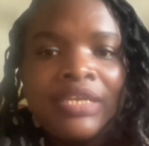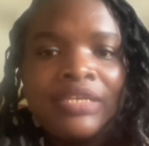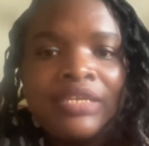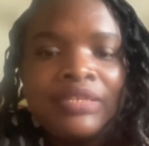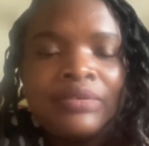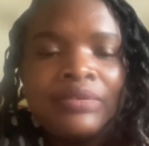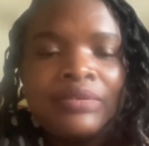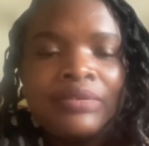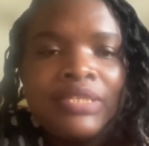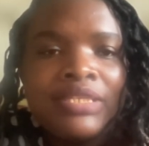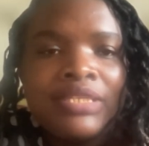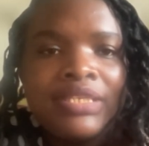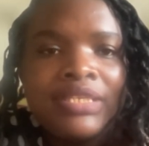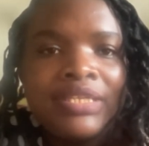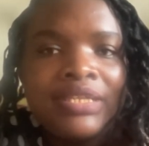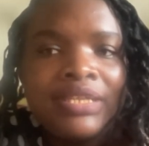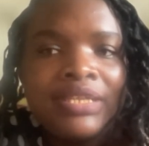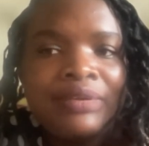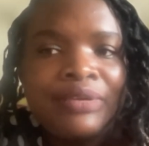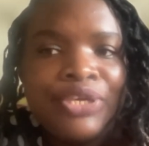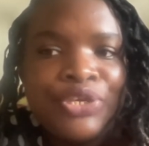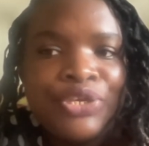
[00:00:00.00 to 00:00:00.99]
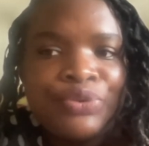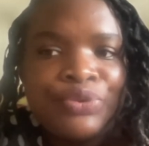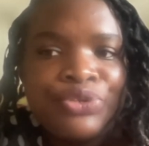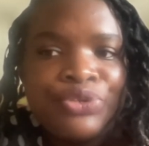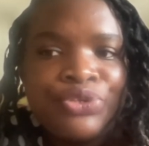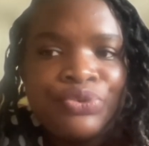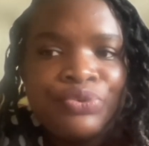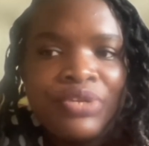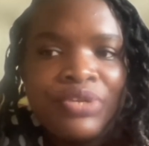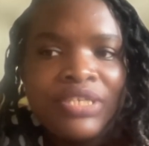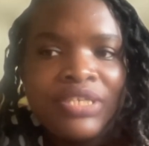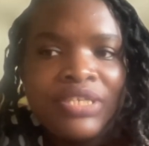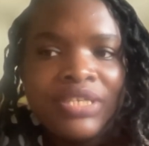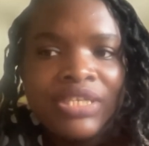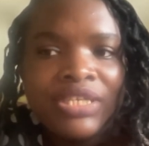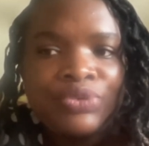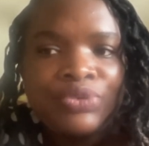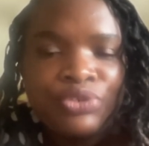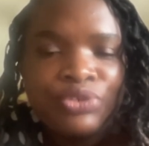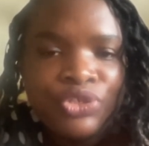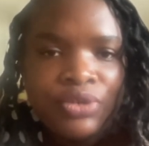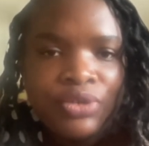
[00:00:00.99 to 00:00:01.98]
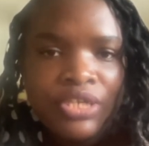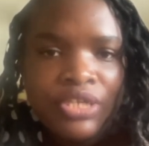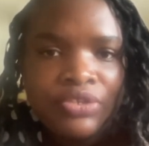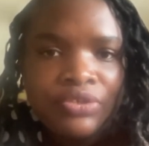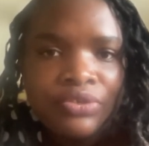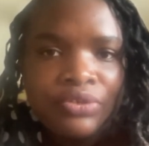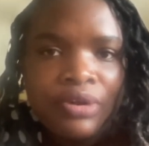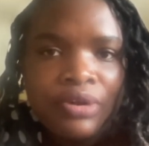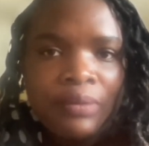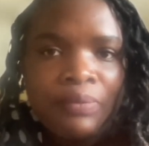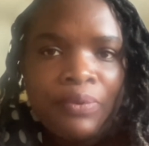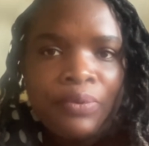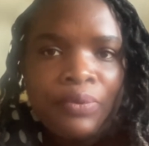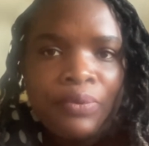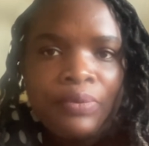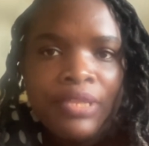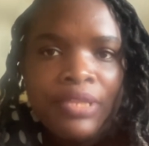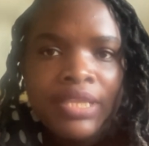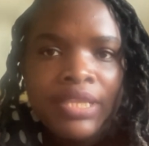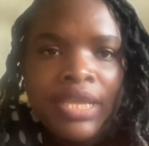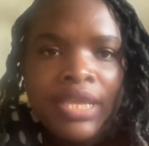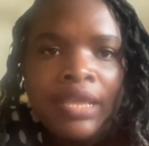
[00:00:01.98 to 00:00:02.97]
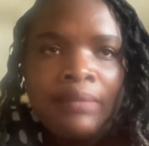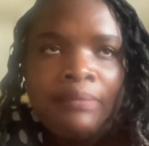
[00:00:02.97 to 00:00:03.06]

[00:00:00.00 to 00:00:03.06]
So it's still a huge question that we're trying to grapple with.